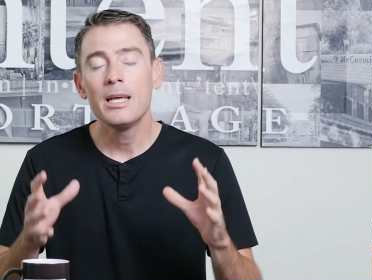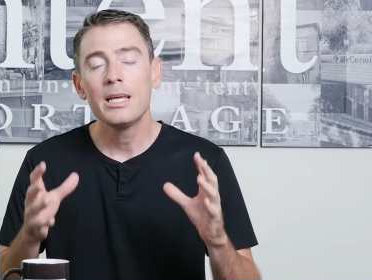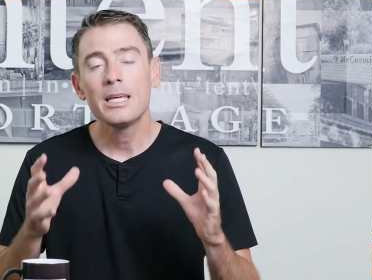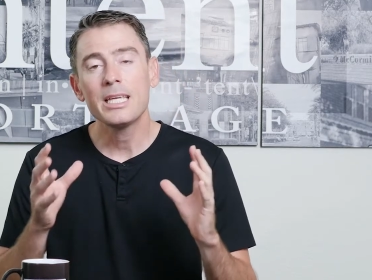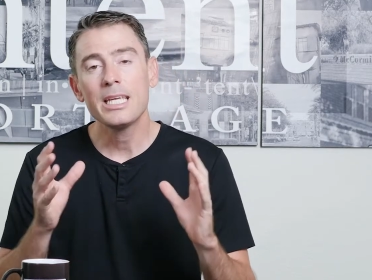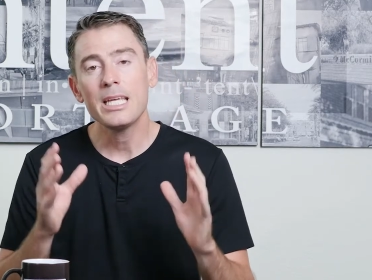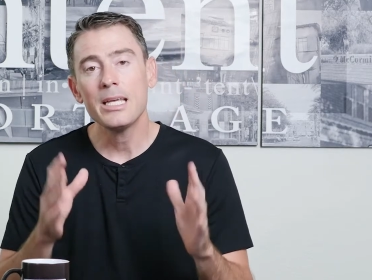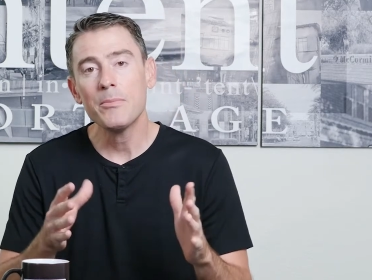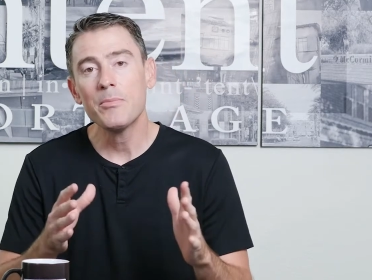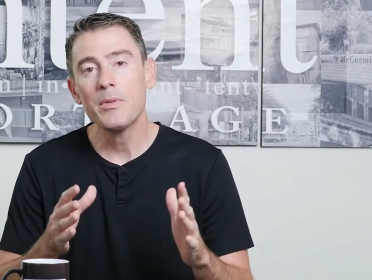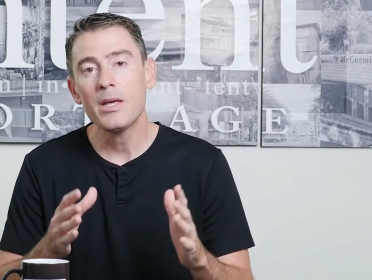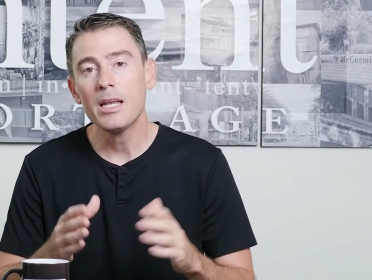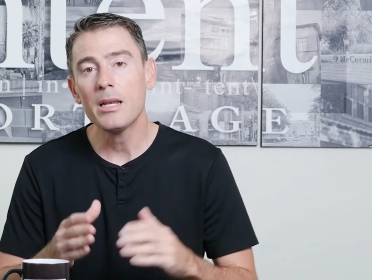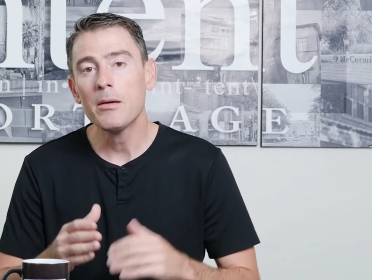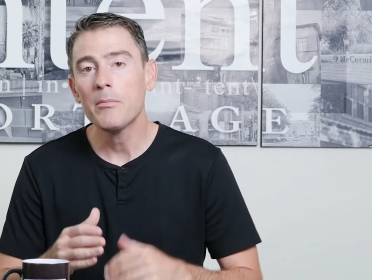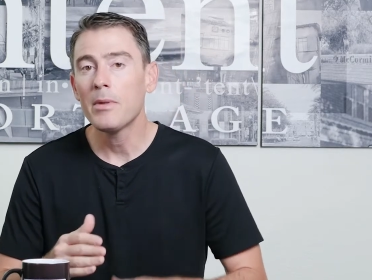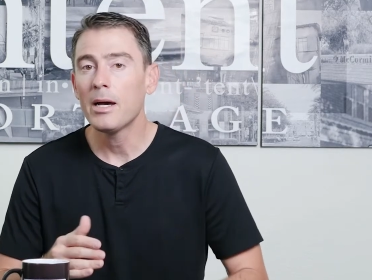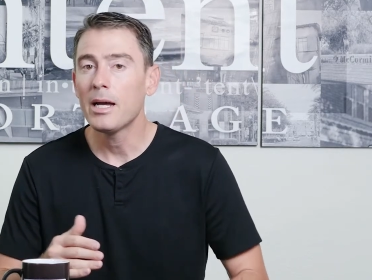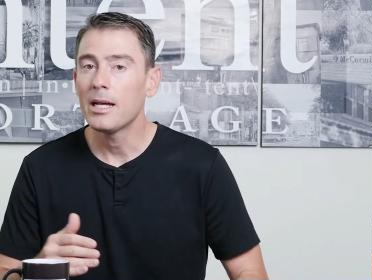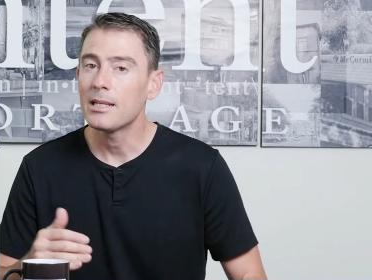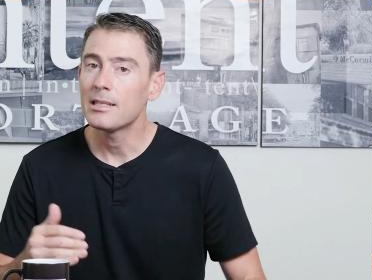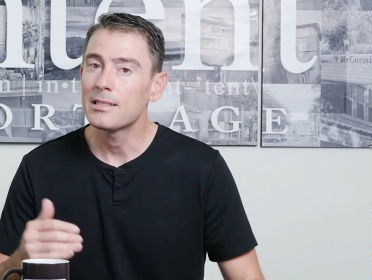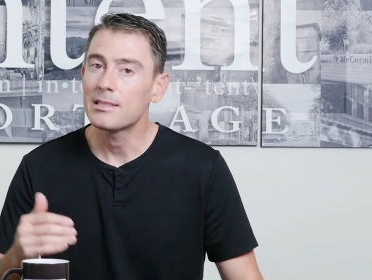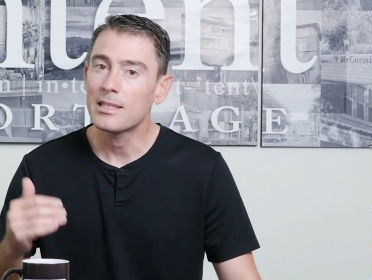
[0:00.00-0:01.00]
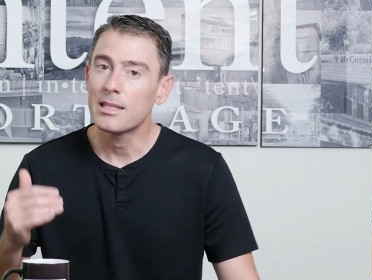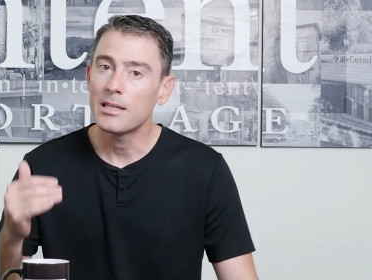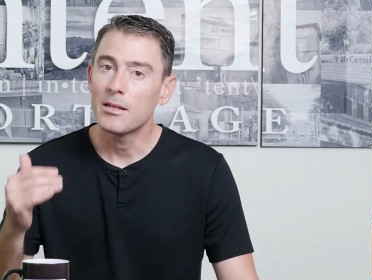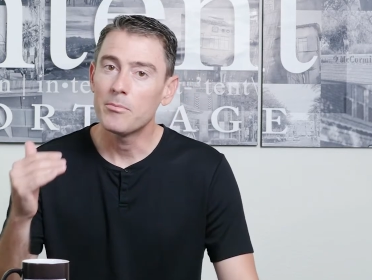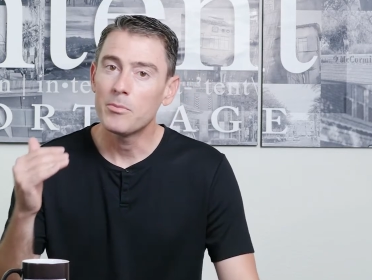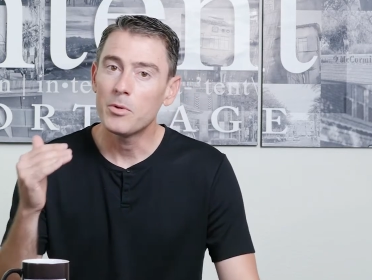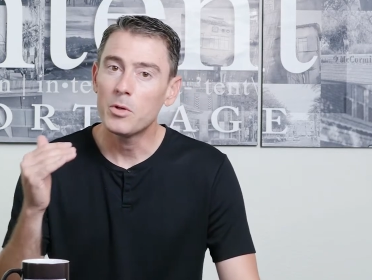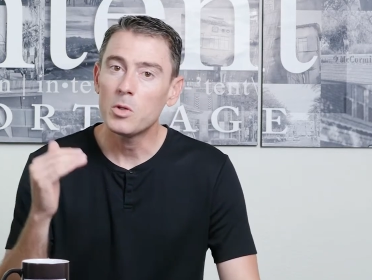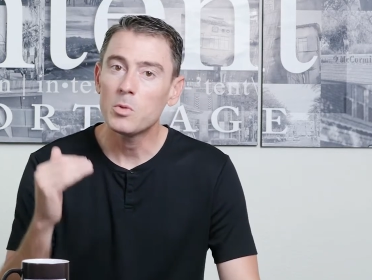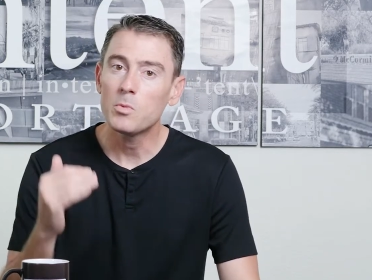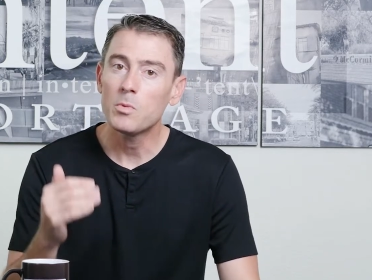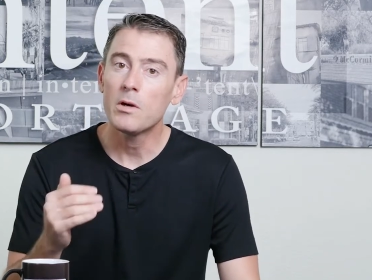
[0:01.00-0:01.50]
Keep that in mind. It's gonna
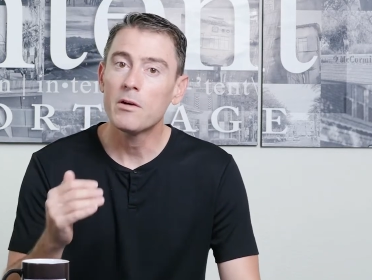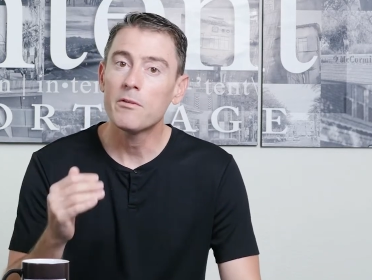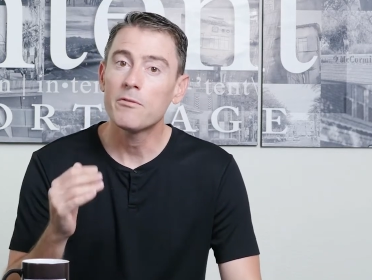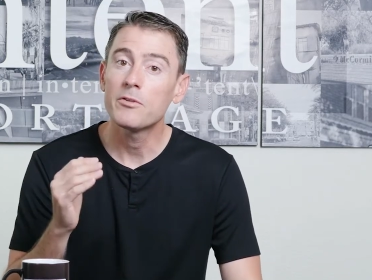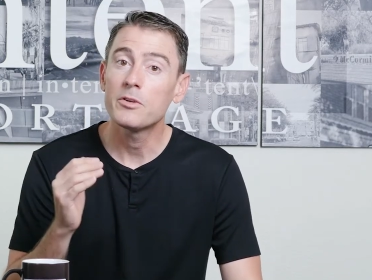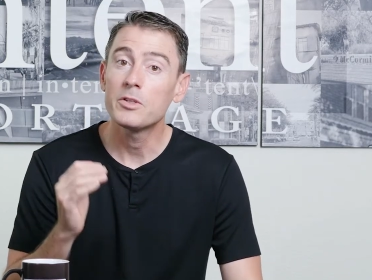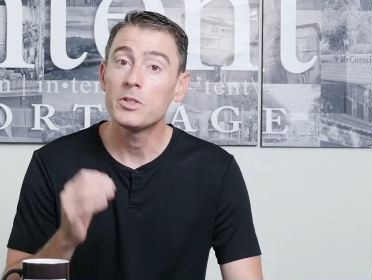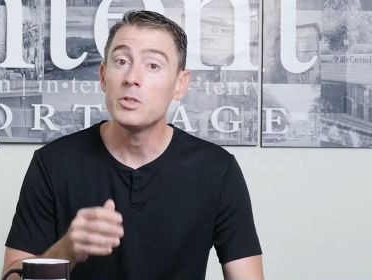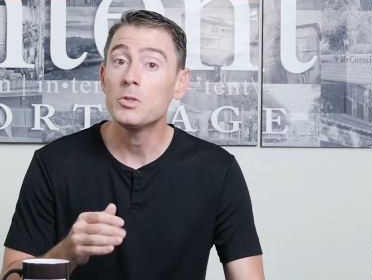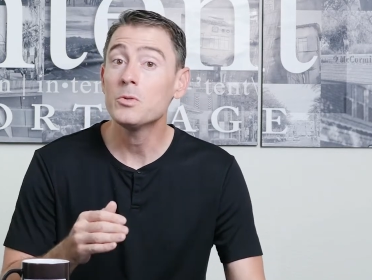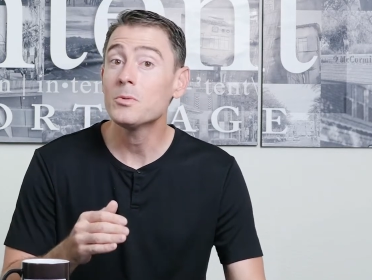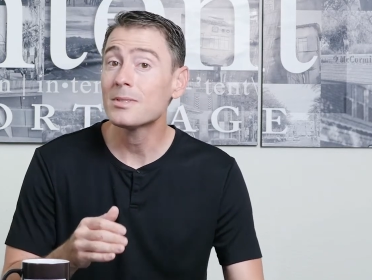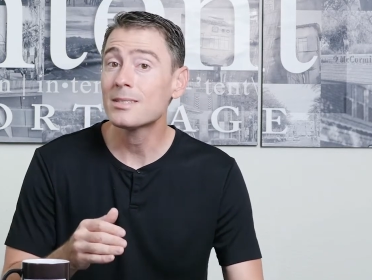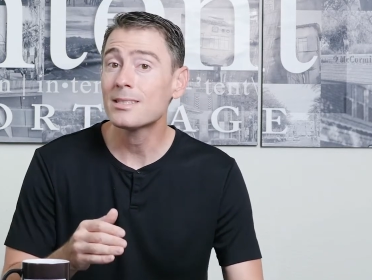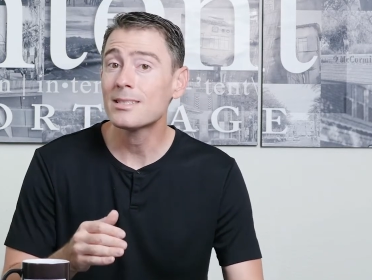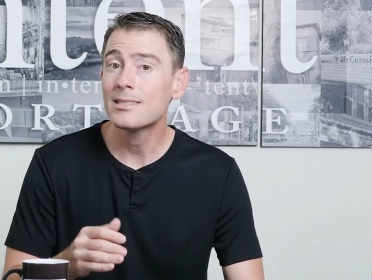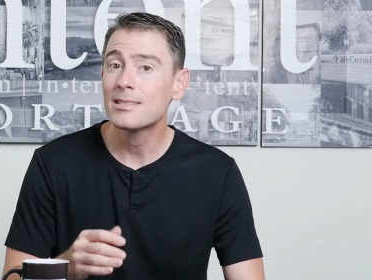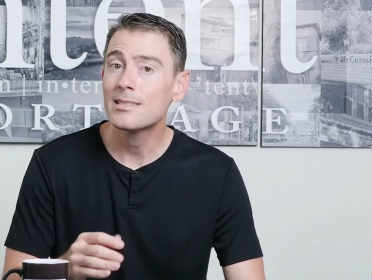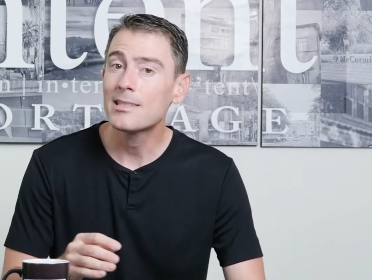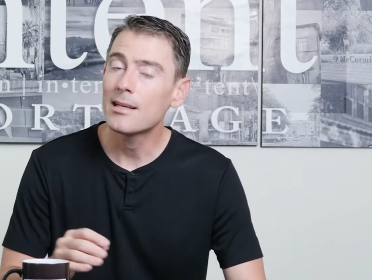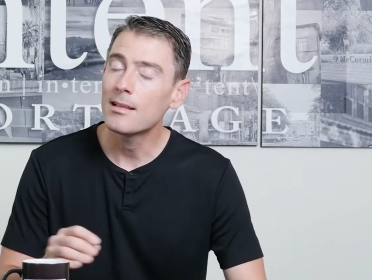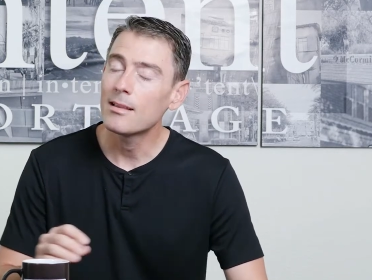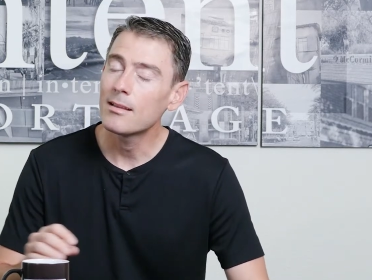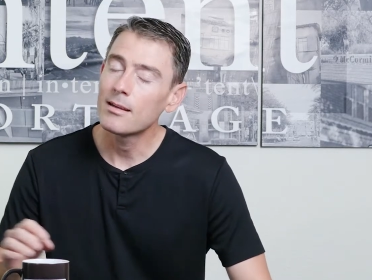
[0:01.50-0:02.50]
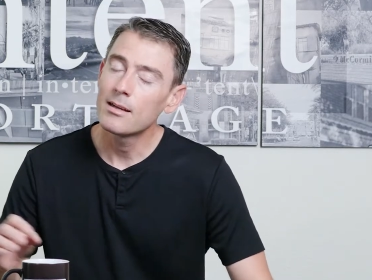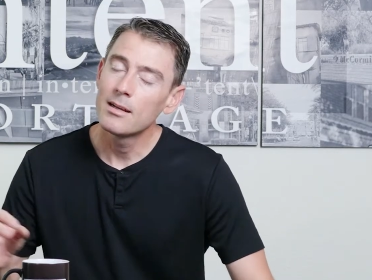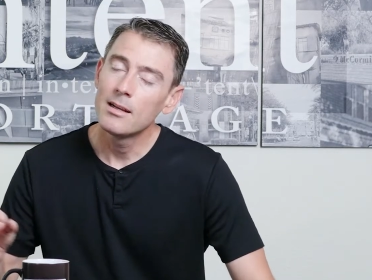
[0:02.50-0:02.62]
bode well for you as a seller,